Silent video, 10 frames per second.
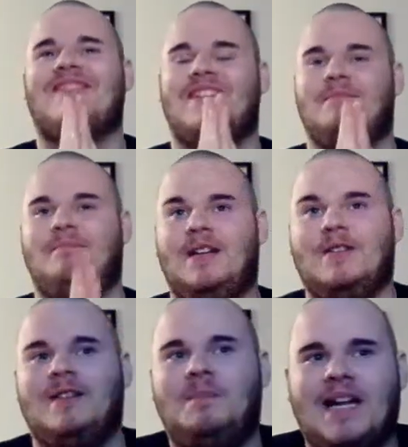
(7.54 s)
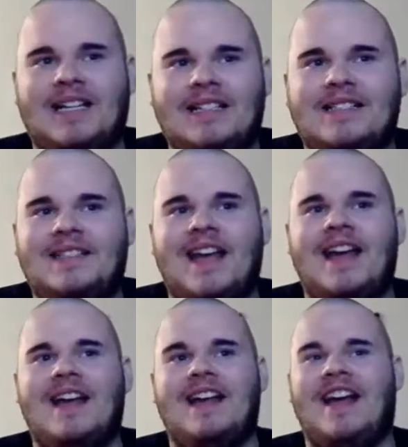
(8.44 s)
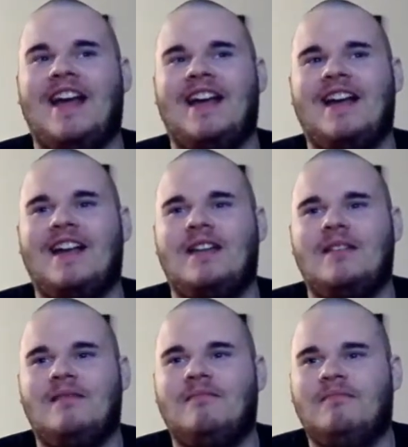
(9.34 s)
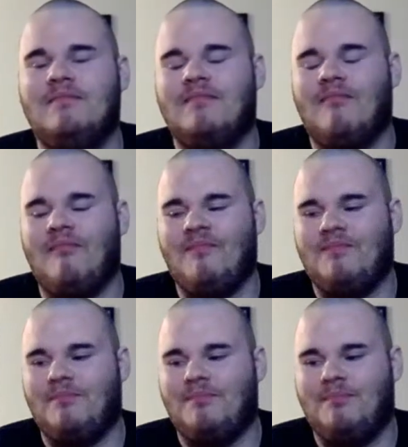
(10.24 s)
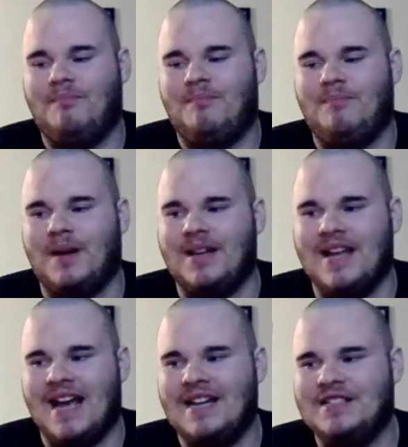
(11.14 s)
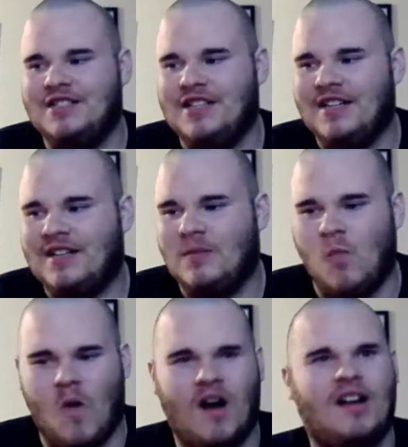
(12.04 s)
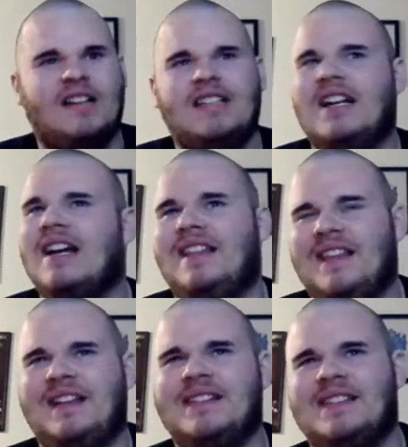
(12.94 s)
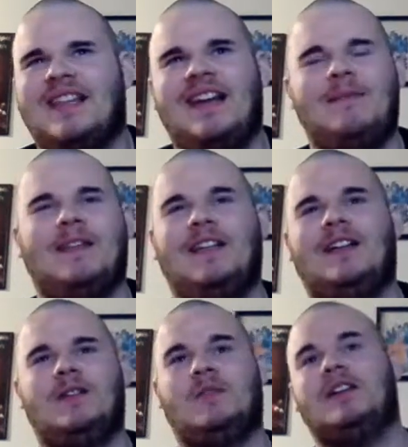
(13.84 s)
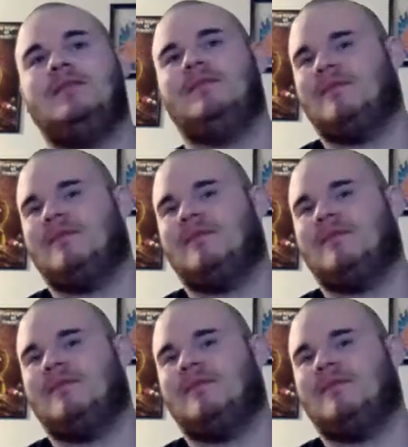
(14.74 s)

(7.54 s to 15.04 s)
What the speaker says: Mewnipendance Day and Banagic Wand, I think is the name of the other one.